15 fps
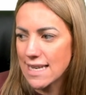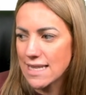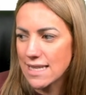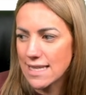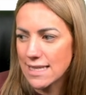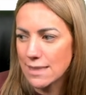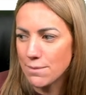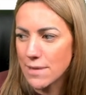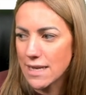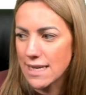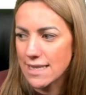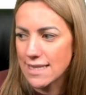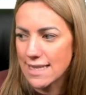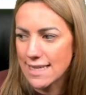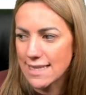that this
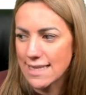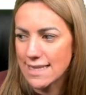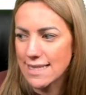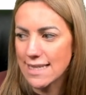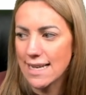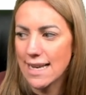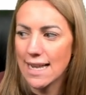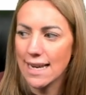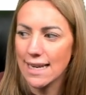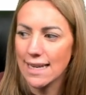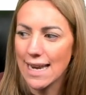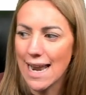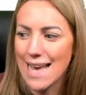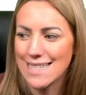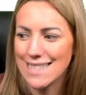means it is
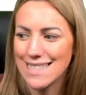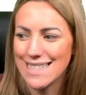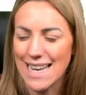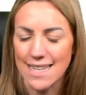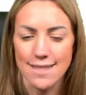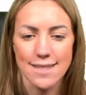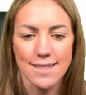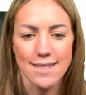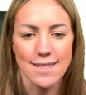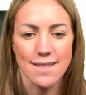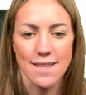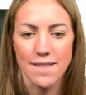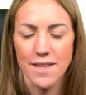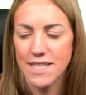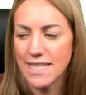less dense
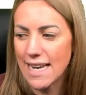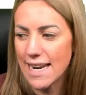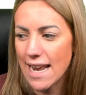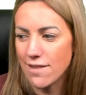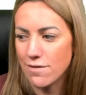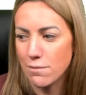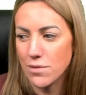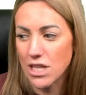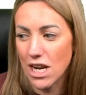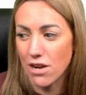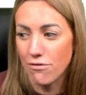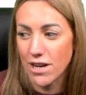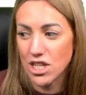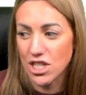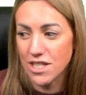than the DNA from
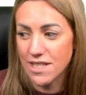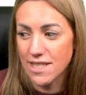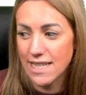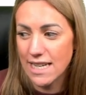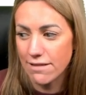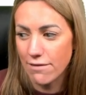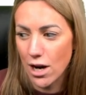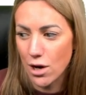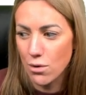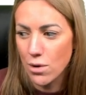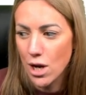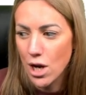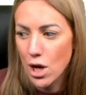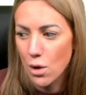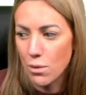generation zero,
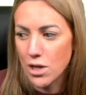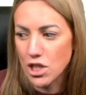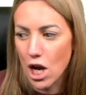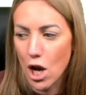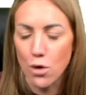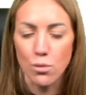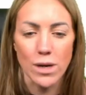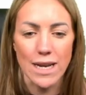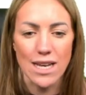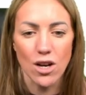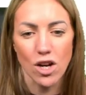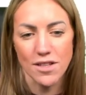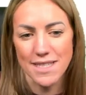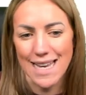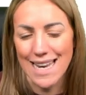which only
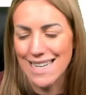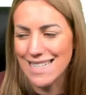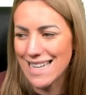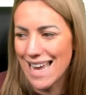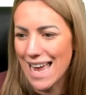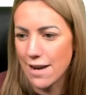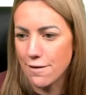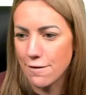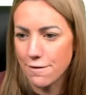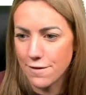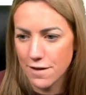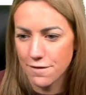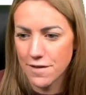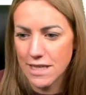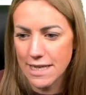contained
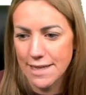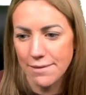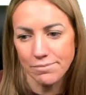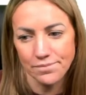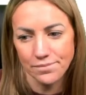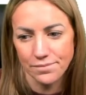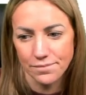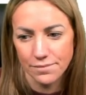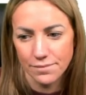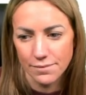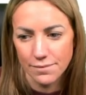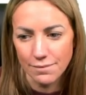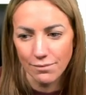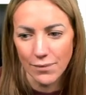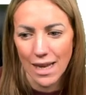N15.
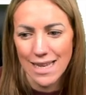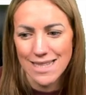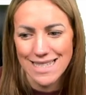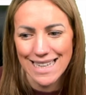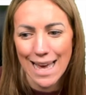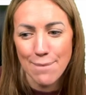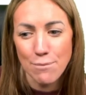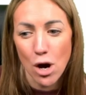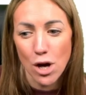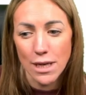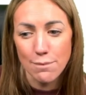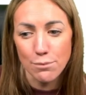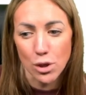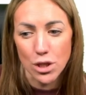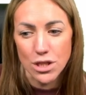And to get
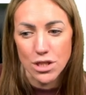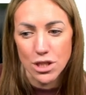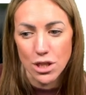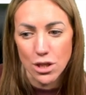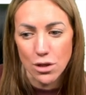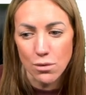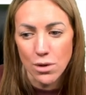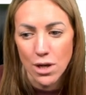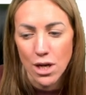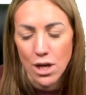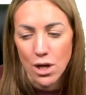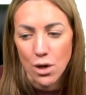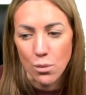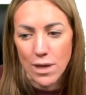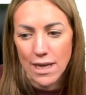marking point two,
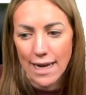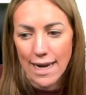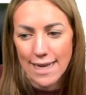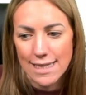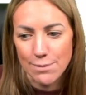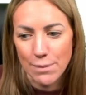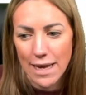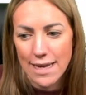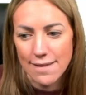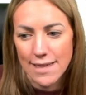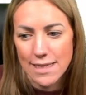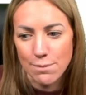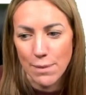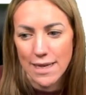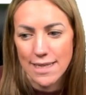we can explain
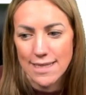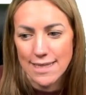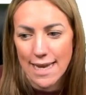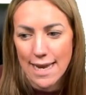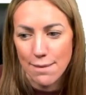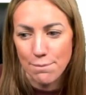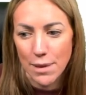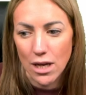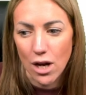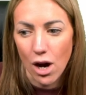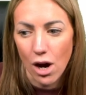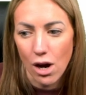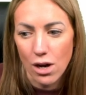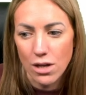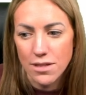this by saying
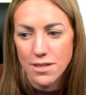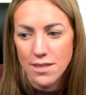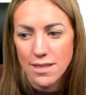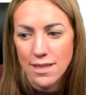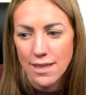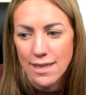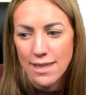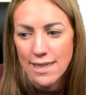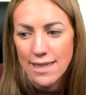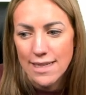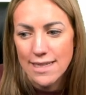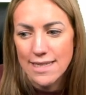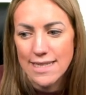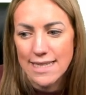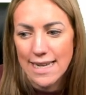because
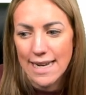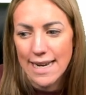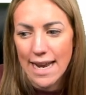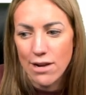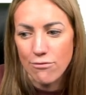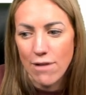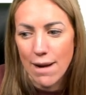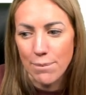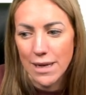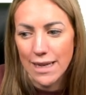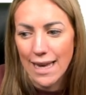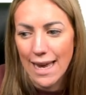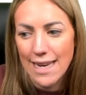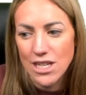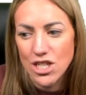DNA
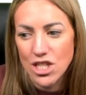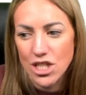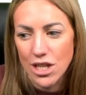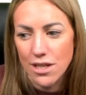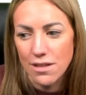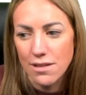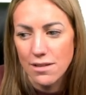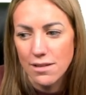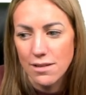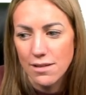replication